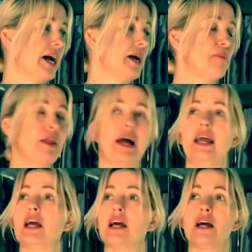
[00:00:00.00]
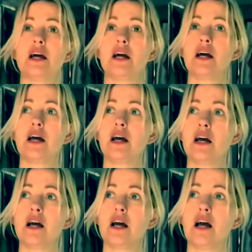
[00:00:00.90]
I am like,
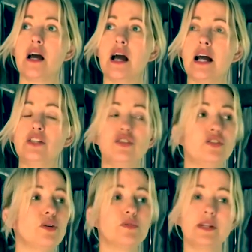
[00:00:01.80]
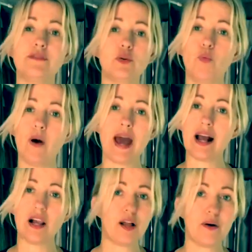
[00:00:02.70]
I just don't seem to wear
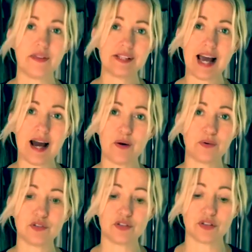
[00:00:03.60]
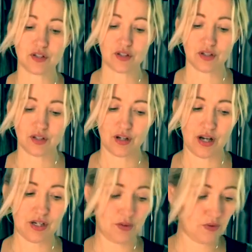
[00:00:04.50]
clothes out.
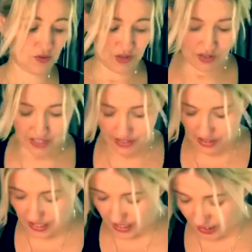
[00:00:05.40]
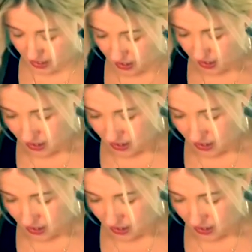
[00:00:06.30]
I don't understand like